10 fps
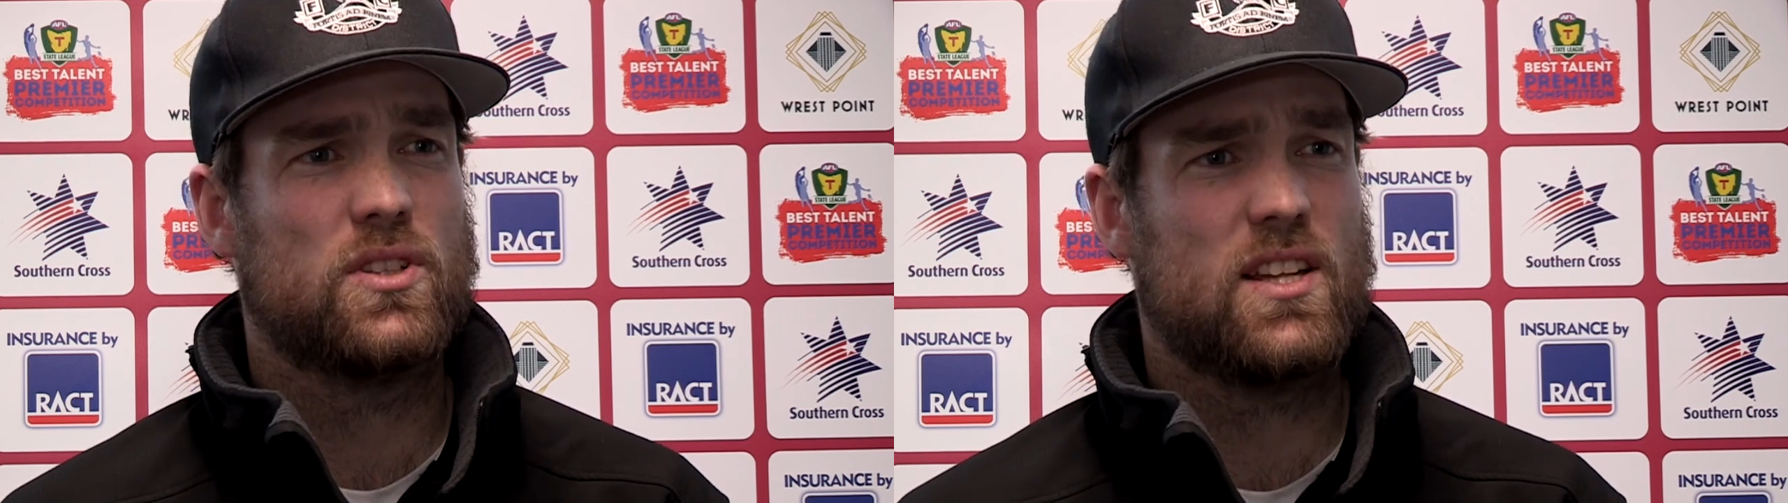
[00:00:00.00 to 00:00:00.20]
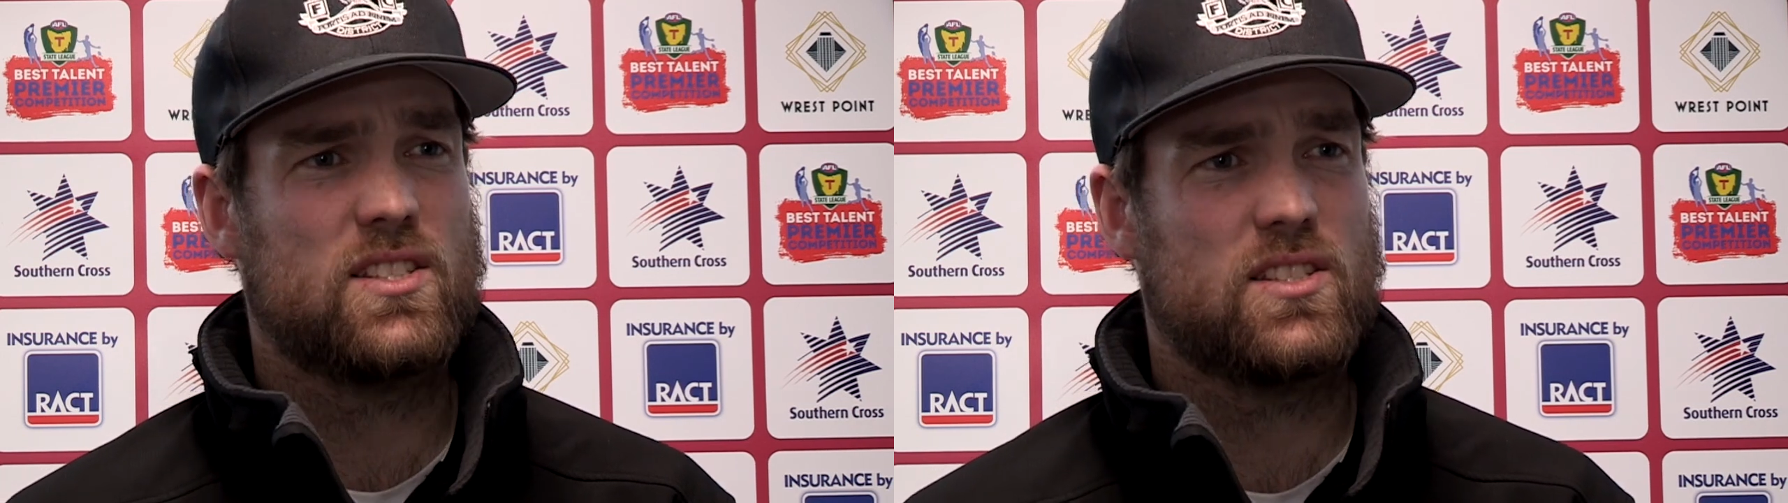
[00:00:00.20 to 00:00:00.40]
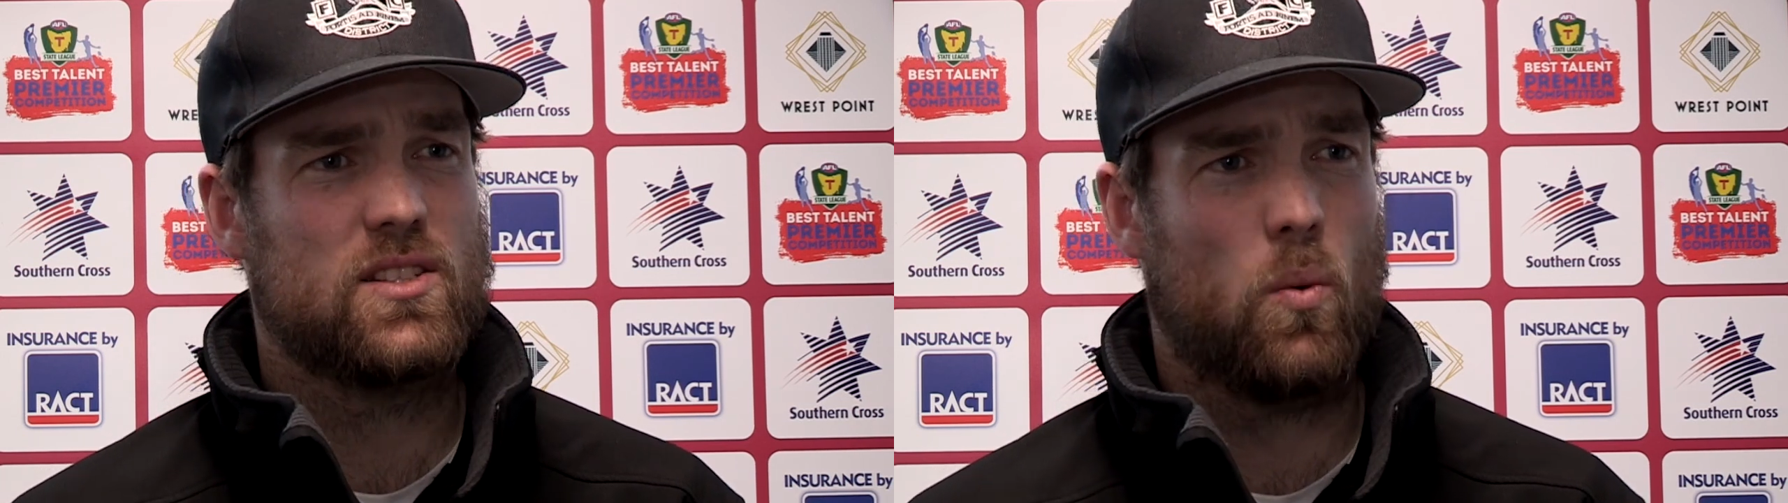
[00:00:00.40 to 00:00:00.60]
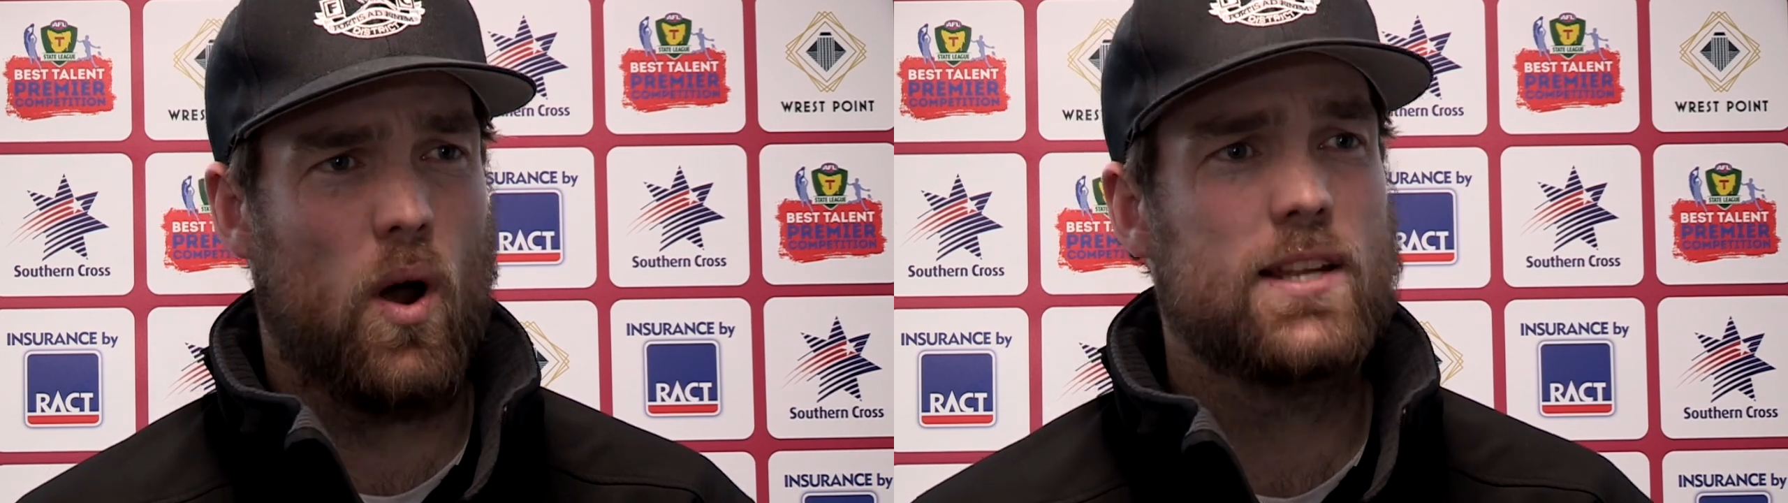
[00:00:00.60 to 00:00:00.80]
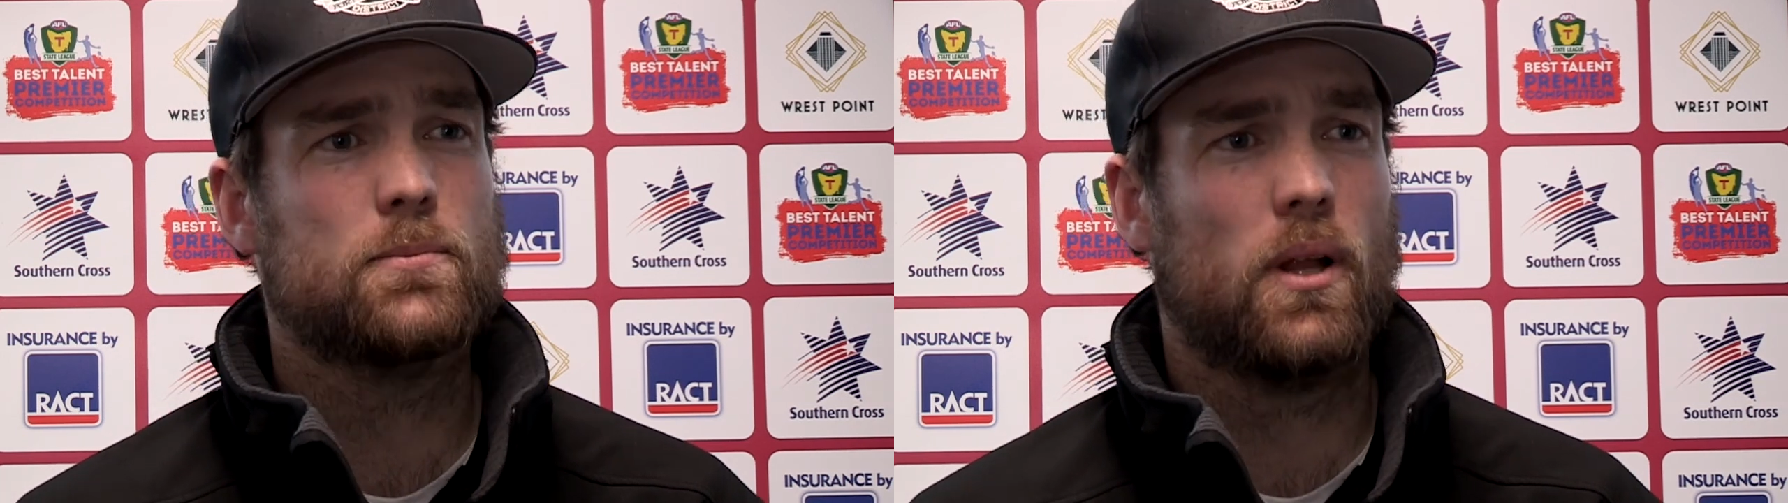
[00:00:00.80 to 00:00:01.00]
and that's the
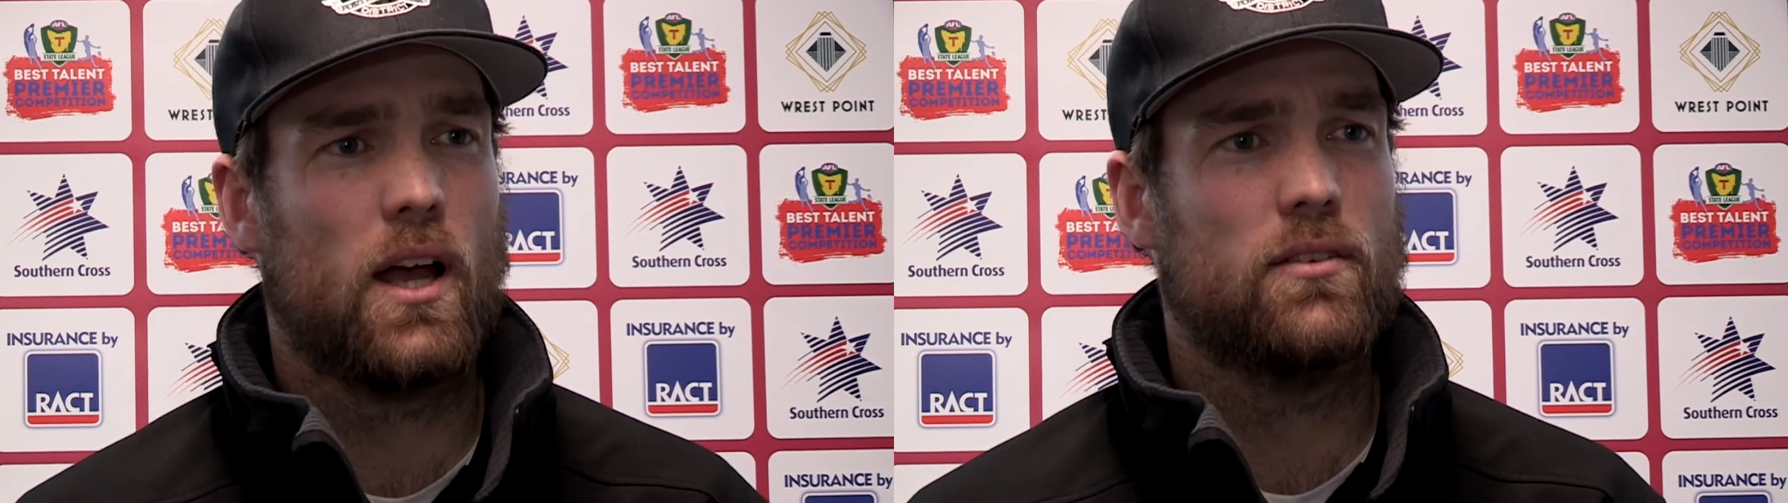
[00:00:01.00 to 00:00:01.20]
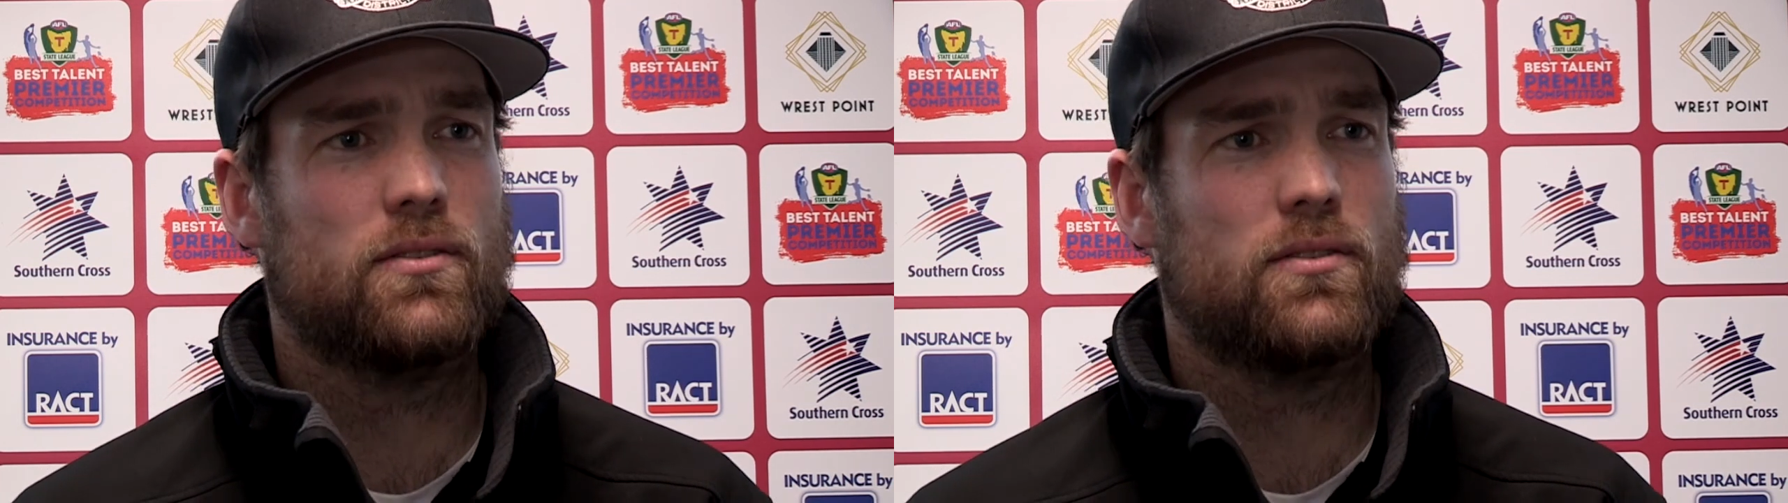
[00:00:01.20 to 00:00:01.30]
way it's played.